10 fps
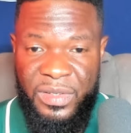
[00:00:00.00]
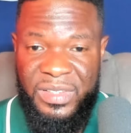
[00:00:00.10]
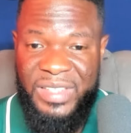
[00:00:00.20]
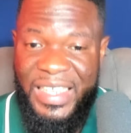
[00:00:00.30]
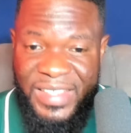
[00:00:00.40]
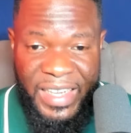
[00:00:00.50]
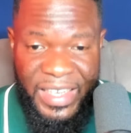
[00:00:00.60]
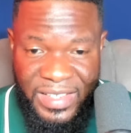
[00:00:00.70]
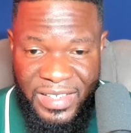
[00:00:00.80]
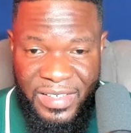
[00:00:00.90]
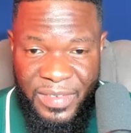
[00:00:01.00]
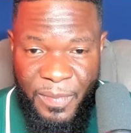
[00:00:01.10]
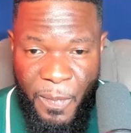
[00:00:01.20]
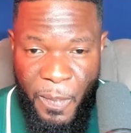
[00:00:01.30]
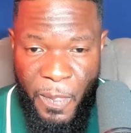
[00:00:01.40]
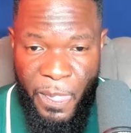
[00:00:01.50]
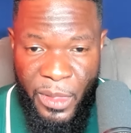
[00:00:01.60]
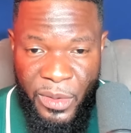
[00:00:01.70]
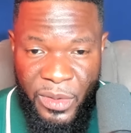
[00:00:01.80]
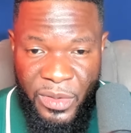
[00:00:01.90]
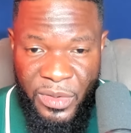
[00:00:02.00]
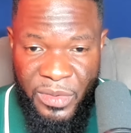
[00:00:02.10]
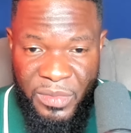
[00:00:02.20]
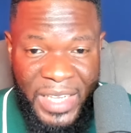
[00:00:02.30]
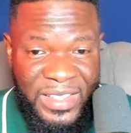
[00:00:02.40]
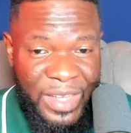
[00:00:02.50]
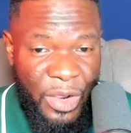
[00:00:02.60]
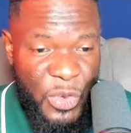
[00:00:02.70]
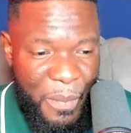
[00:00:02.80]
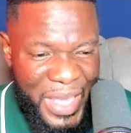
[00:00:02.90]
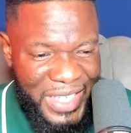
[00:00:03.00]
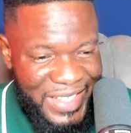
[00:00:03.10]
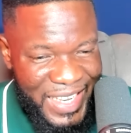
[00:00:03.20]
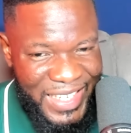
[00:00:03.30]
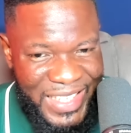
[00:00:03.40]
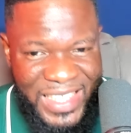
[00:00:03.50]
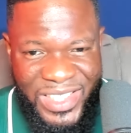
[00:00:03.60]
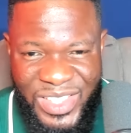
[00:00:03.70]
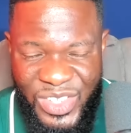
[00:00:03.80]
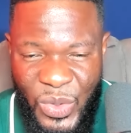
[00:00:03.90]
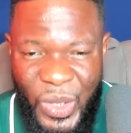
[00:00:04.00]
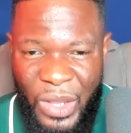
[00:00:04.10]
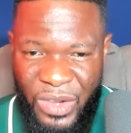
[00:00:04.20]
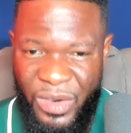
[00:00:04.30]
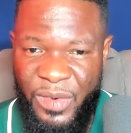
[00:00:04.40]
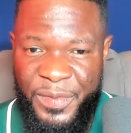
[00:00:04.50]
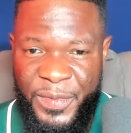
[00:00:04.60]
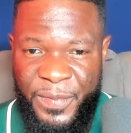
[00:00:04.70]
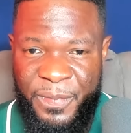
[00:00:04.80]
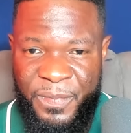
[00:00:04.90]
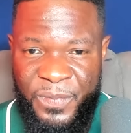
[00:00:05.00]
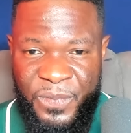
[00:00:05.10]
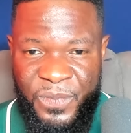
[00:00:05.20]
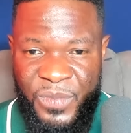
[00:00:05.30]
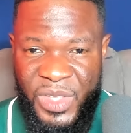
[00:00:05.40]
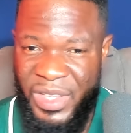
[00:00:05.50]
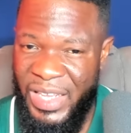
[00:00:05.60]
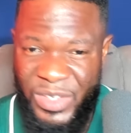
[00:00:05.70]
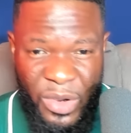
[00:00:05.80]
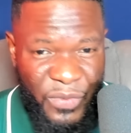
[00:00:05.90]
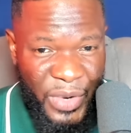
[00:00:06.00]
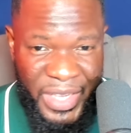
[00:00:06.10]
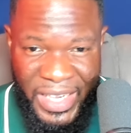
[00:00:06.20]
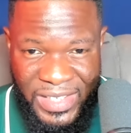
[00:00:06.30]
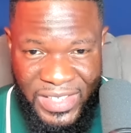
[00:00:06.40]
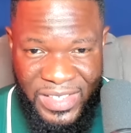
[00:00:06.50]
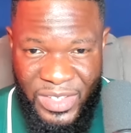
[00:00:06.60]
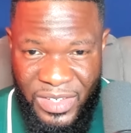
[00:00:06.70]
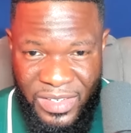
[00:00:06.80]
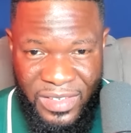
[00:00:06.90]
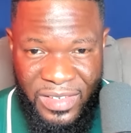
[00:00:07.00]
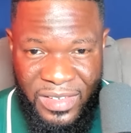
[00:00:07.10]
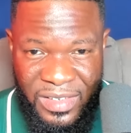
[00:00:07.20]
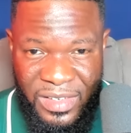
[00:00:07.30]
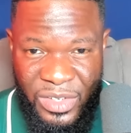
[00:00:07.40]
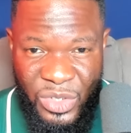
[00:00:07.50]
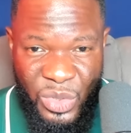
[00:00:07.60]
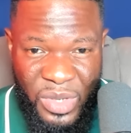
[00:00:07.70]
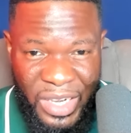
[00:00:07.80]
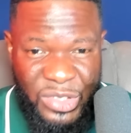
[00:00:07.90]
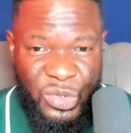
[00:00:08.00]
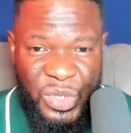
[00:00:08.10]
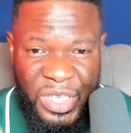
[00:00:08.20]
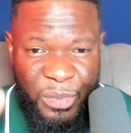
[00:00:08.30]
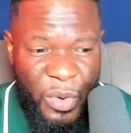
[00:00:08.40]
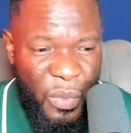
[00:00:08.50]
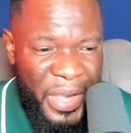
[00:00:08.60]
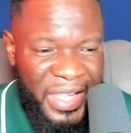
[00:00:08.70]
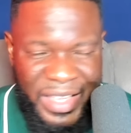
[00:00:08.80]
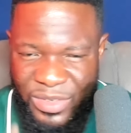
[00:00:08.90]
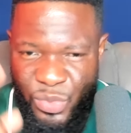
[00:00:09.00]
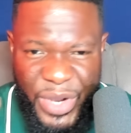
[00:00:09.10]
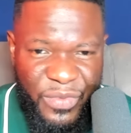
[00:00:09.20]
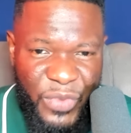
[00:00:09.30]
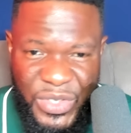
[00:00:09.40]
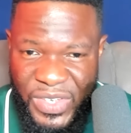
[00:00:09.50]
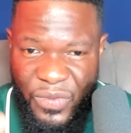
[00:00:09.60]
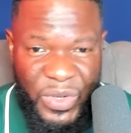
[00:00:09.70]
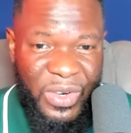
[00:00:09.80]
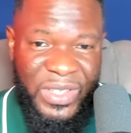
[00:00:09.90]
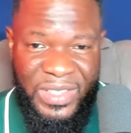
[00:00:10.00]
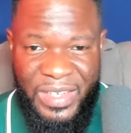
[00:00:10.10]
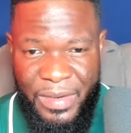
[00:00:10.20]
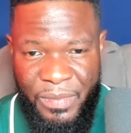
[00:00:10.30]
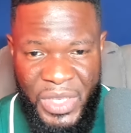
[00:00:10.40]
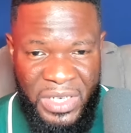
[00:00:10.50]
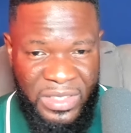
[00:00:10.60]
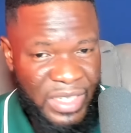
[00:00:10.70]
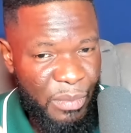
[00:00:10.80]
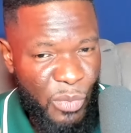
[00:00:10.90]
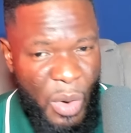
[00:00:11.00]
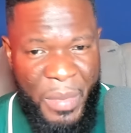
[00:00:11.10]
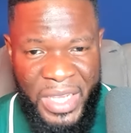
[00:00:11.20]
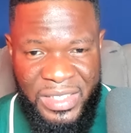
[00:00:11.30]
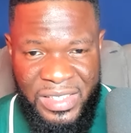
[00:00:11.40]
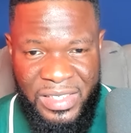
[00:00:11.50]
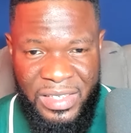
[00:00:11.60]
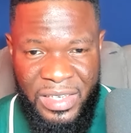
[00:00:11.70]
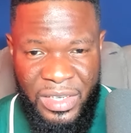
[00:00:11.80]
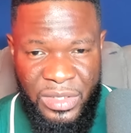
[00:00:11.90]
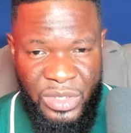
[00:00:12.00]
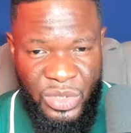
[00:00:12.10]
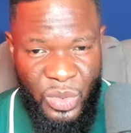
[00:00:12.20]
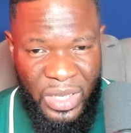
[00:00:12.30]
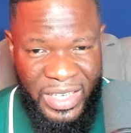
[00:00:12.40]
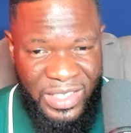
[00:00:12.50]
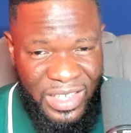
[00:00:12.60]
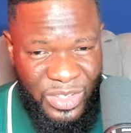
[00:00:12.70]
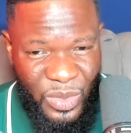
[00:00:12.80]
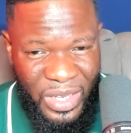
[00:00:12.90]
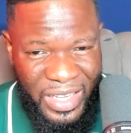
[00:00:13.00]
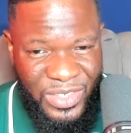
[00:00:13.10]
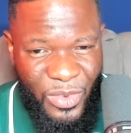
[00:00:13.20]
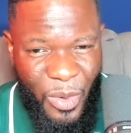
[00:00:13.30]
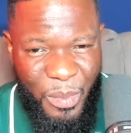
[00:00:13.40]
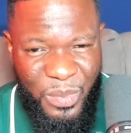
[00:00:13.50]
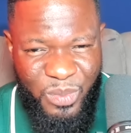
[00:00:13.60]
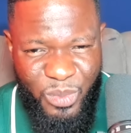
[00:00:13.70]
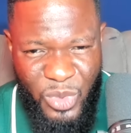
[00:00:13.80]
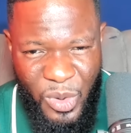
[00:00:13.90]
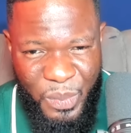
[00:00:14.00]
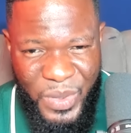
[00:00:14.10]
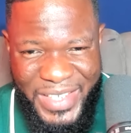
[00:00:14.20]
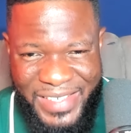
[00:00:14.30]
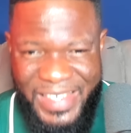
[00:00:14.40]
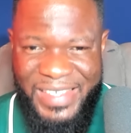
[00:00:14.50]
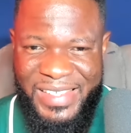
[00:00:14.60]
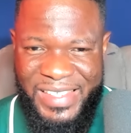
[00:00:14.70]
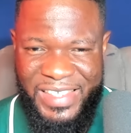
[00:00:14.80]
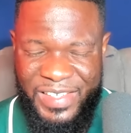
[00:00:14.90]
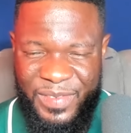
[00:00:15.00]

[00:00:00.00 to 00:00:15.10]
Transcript: That's it. That is how you maintain this new love. And don't forget, you got to keep on working 24/7 all the time. The moment you let you let com- complacency